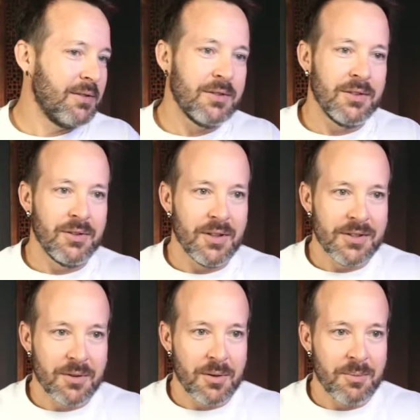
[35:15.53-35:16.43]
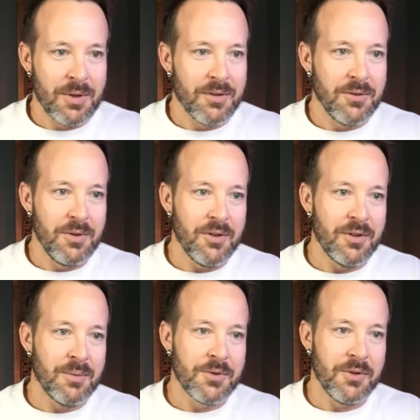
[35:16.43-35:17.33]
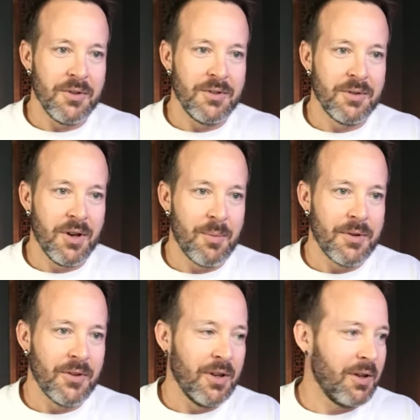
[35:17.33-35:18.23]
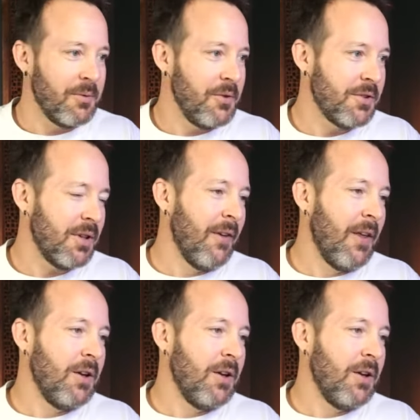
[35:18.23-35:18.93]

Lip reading: No, that's not what I meant to do either. I'm sorry, these comments I got confused on.